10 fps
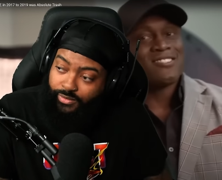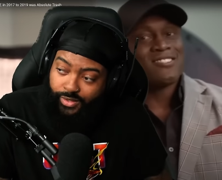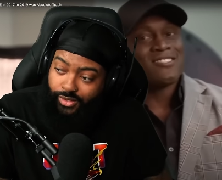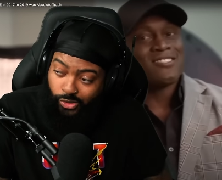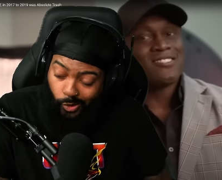
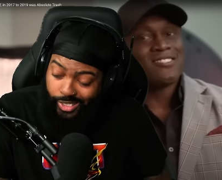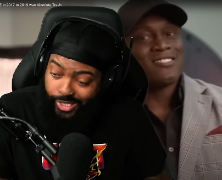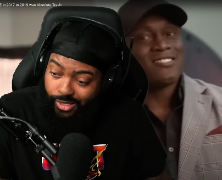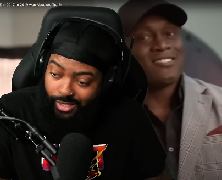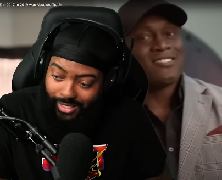Speaker 1: It's
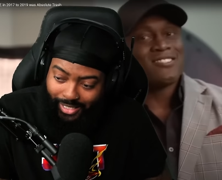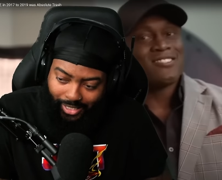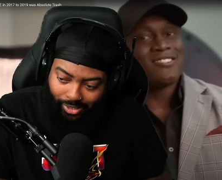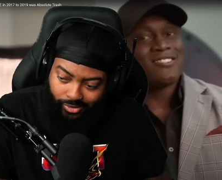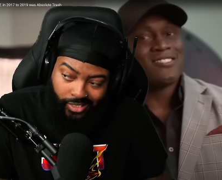crazy
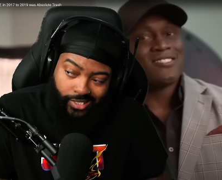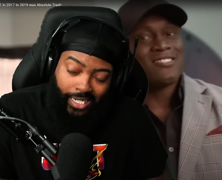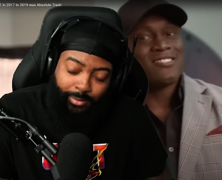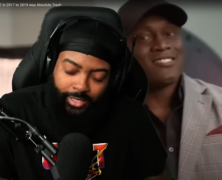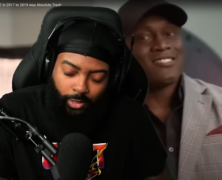how things
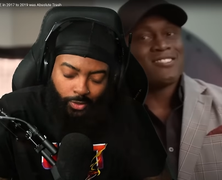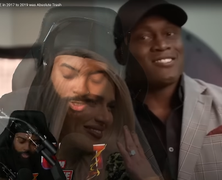happen that way,